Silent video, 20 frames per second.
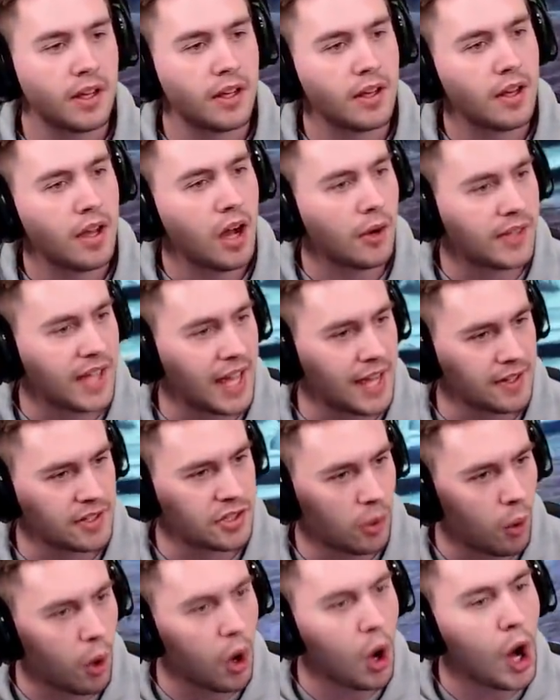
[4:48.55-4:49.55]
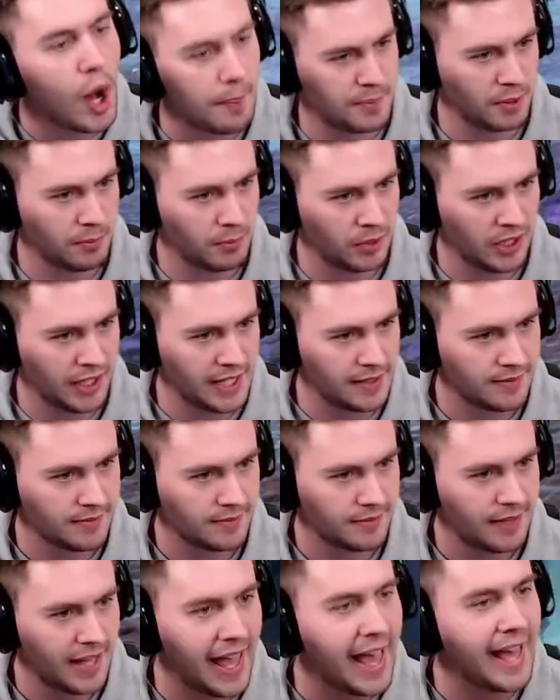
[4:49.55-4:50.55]
Okay, so optimally,
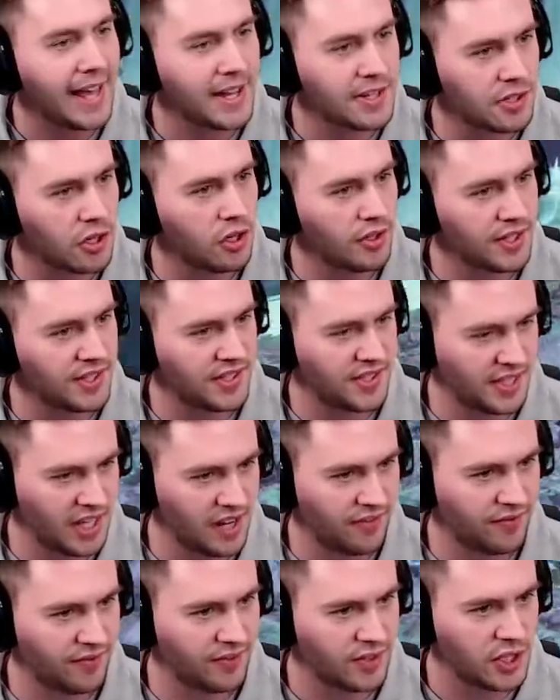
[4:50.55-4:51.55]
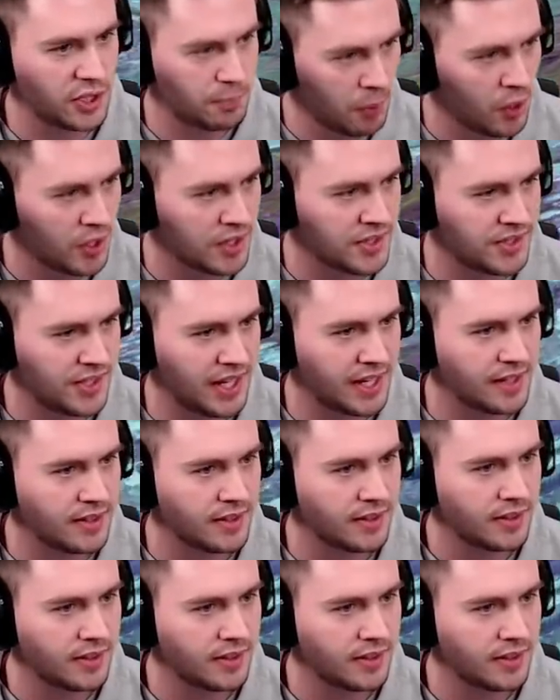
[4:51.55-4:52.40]
as all this stuff spawns in,